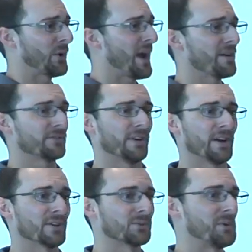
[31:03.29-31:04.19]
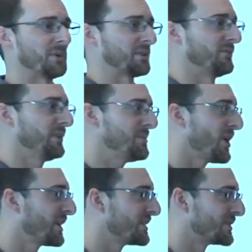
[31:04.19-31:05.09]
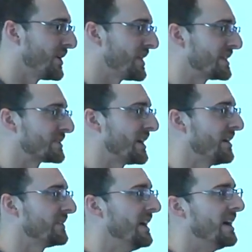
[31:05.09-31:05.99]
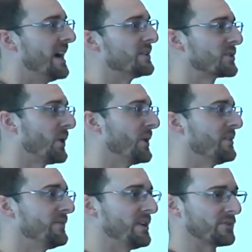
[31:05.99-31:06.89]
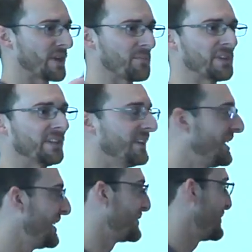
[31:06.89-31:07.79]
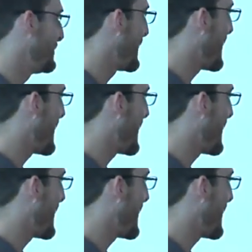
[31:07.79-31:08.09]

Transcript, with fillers: craft fairs, we went to flea markets and all that stuff. And so if, if something, as you